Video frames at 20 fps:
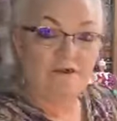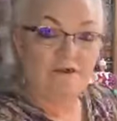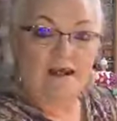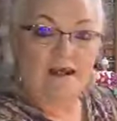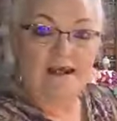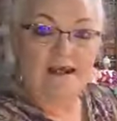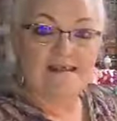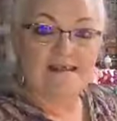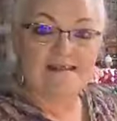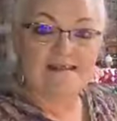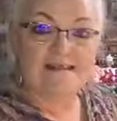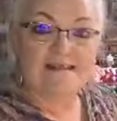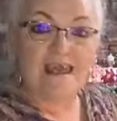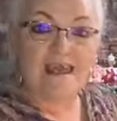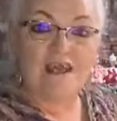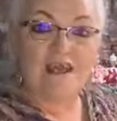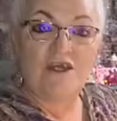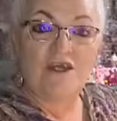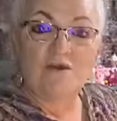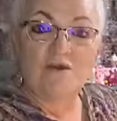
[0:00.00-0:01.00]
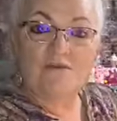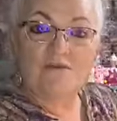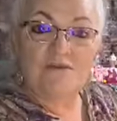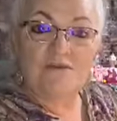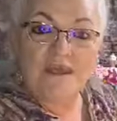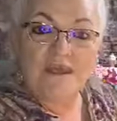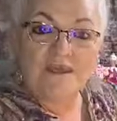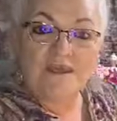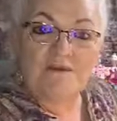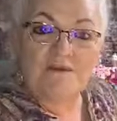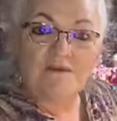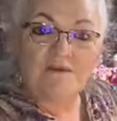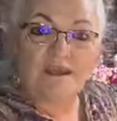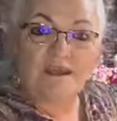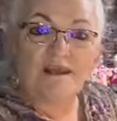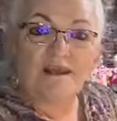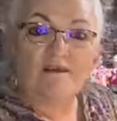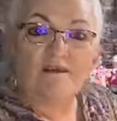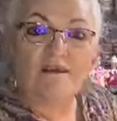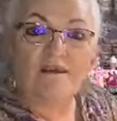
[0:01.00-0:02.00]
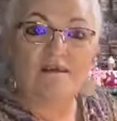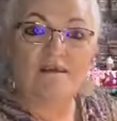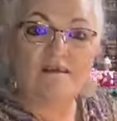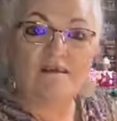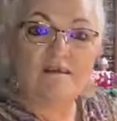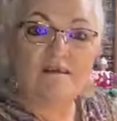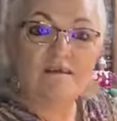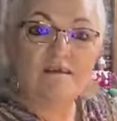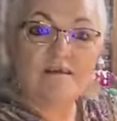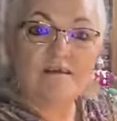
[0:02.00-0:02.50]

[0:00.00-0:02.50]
guys. Thank you, Karen.